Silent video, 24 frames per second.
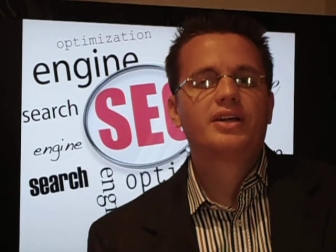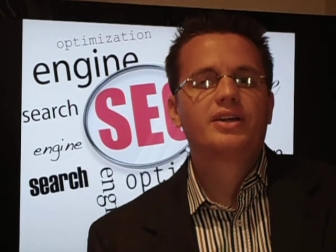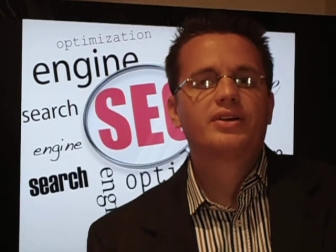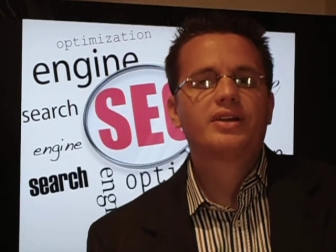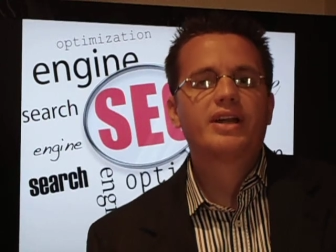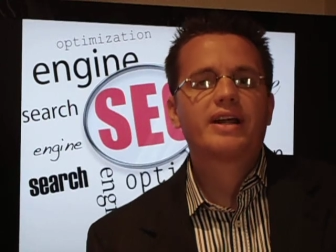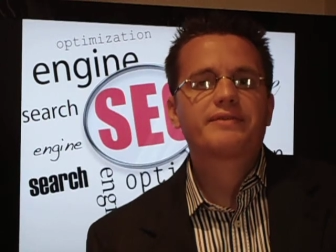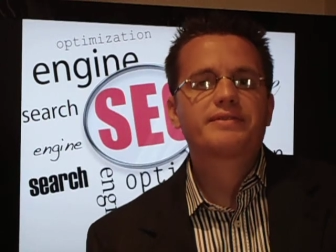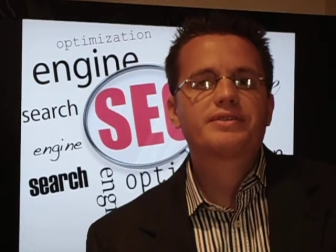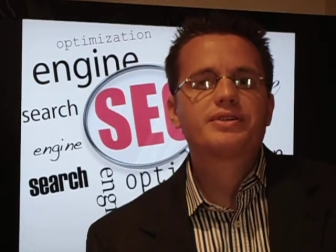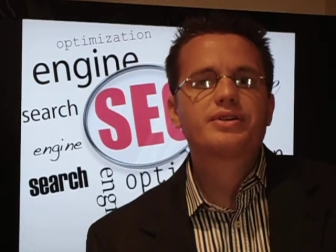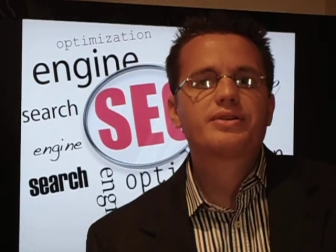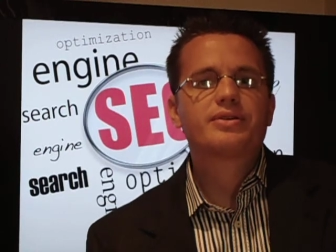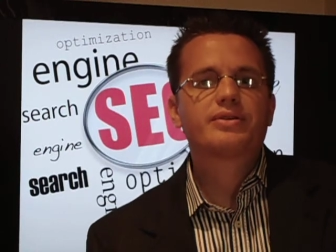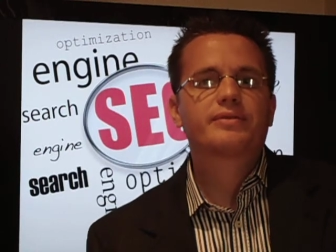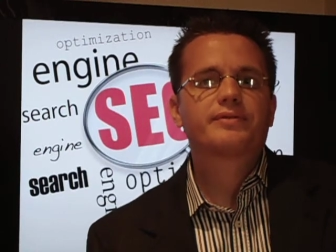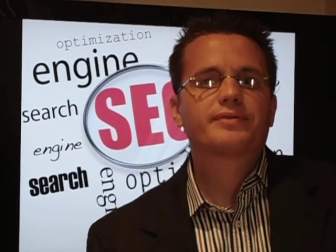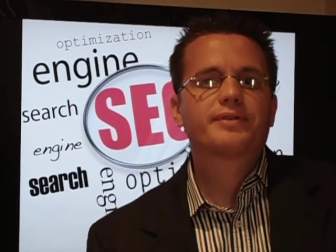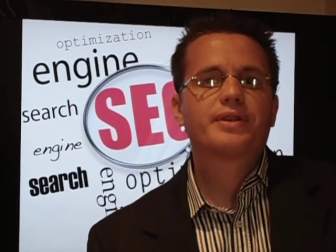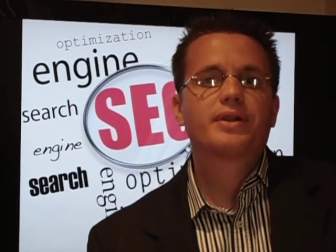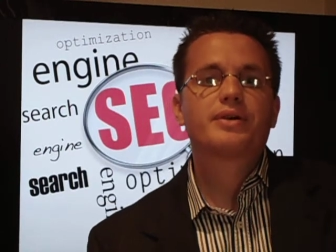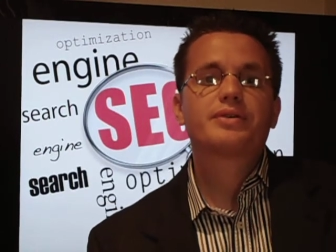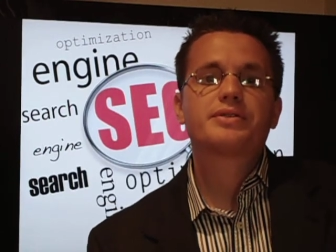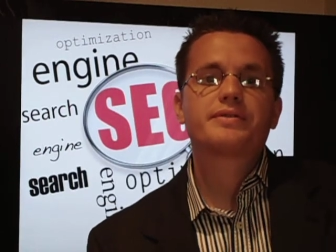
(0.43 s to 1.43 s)
Good afternoon.
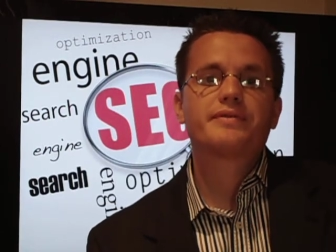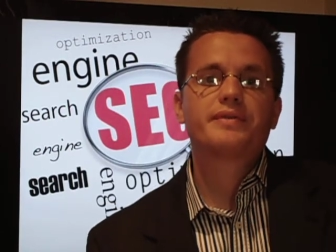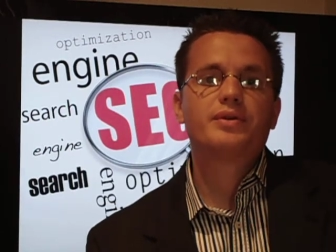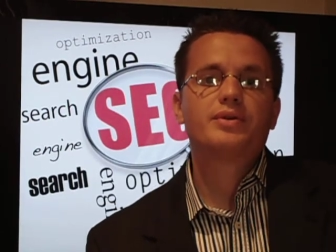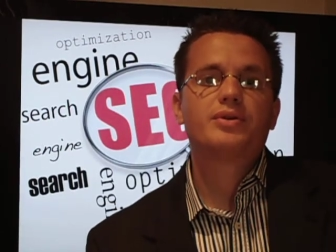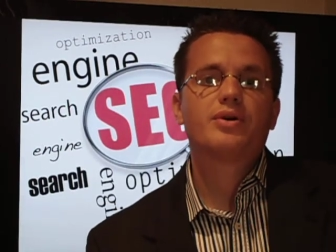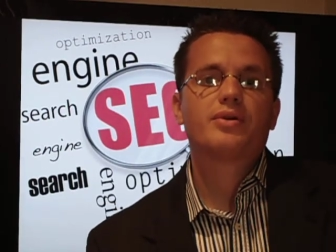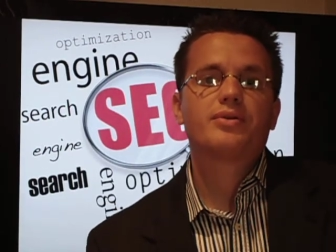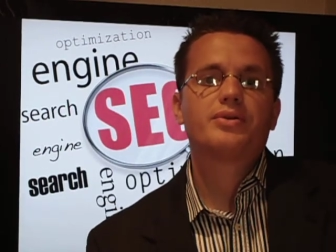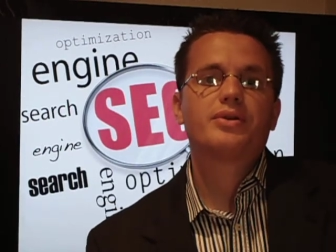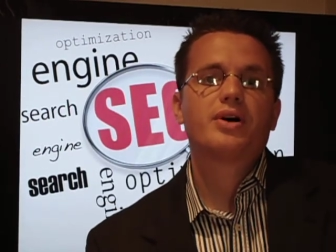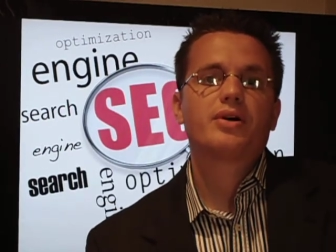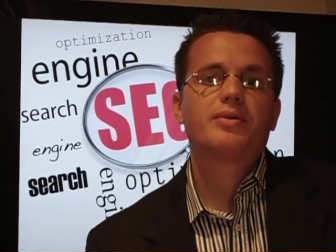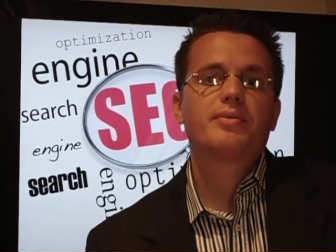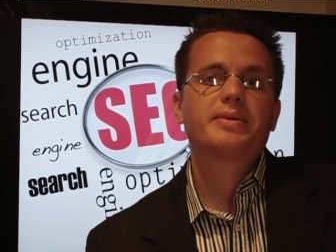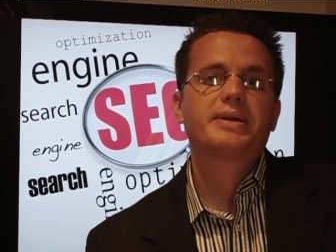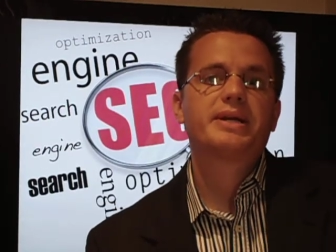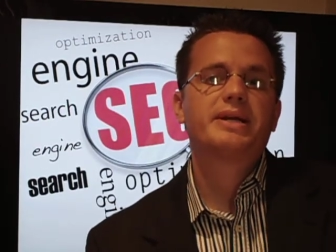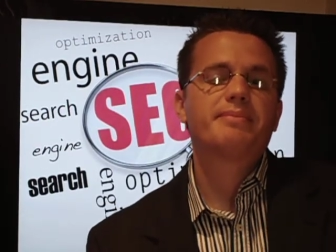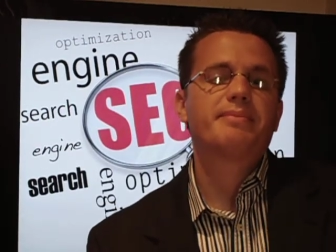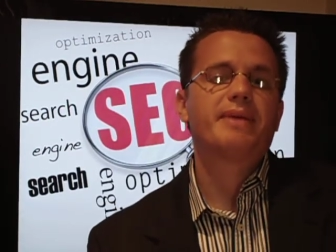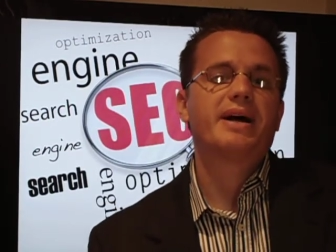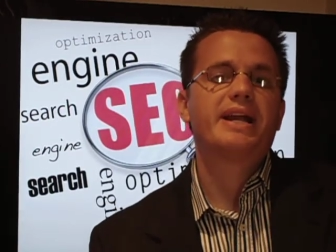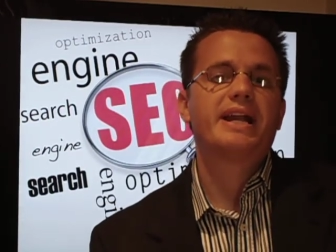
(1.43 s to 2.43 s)
For those of you who don't know
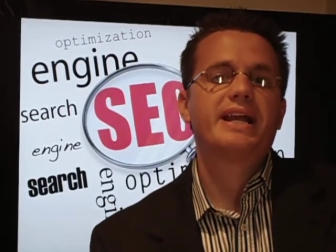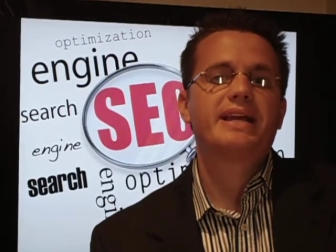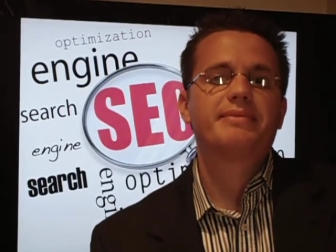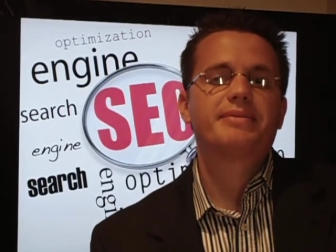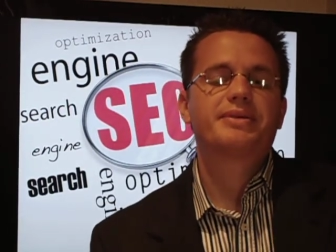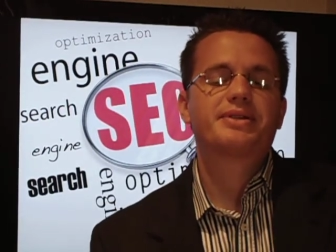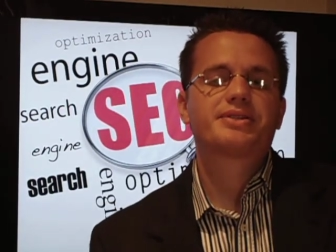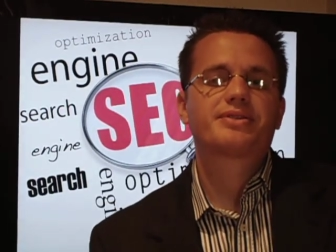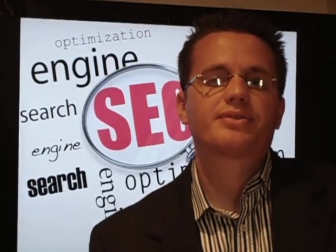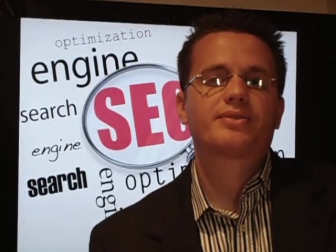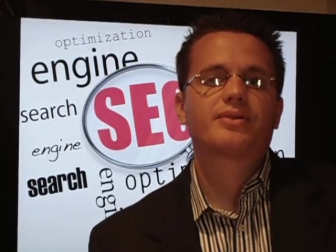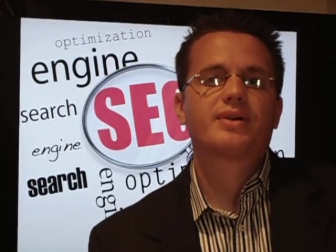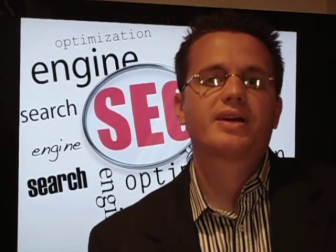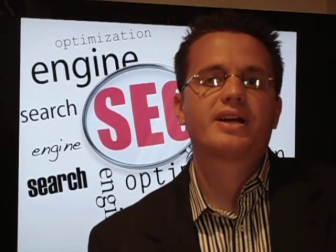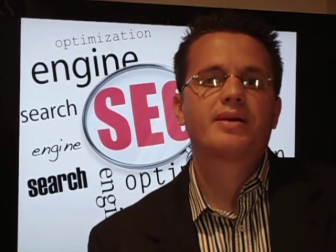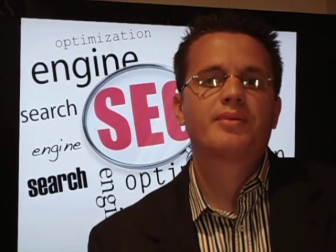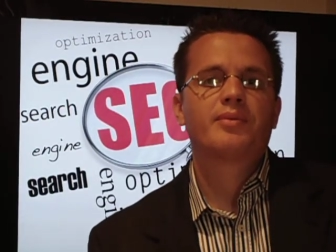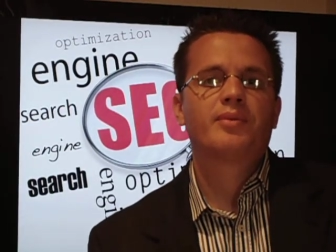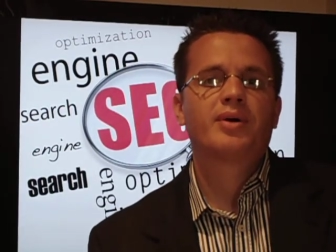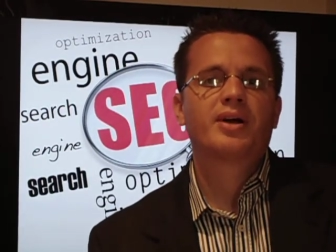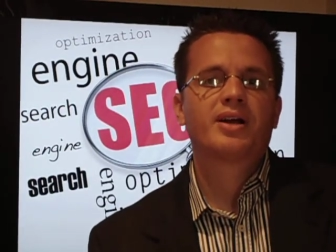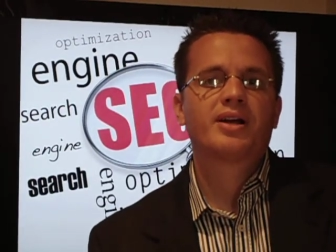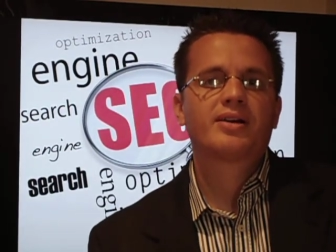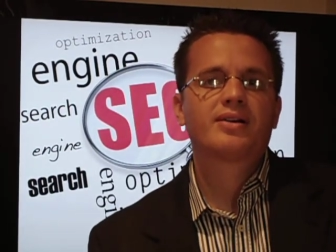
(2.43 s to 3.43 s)
me, my name is
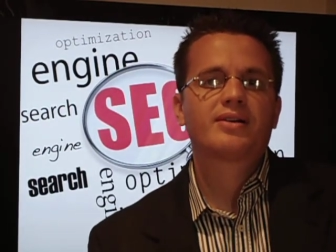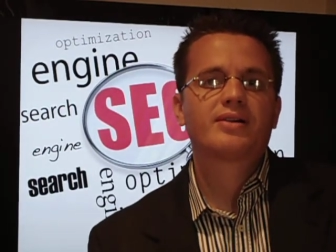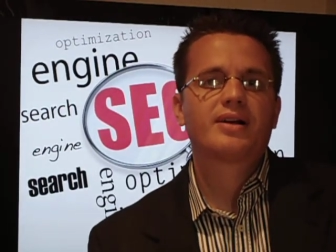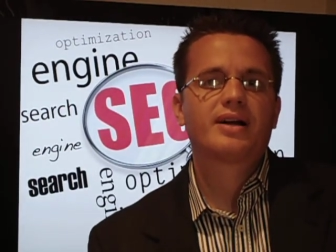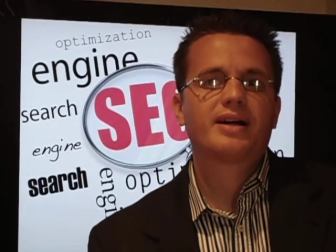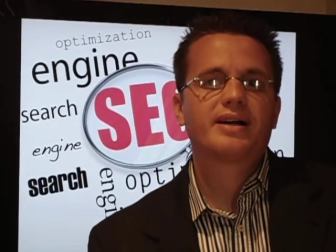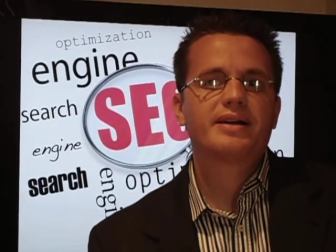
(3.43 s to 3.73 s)
Graham Ware.